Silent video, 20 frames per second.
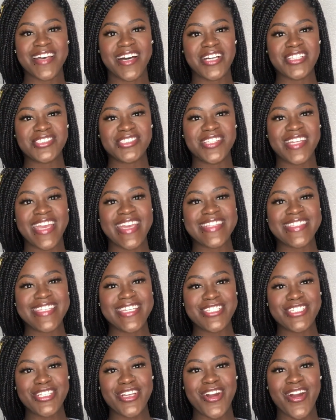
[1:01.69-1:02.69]
Tasha, a
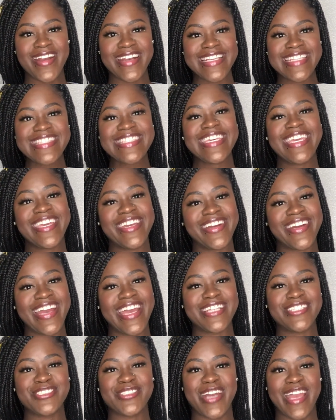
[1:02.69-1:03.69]
teaching artist here
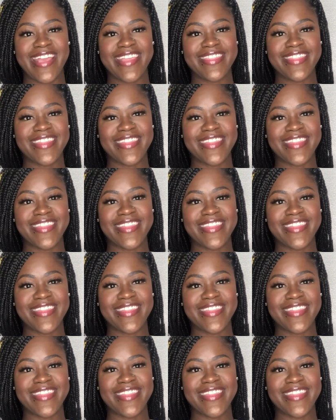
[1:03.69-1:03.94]
at Trike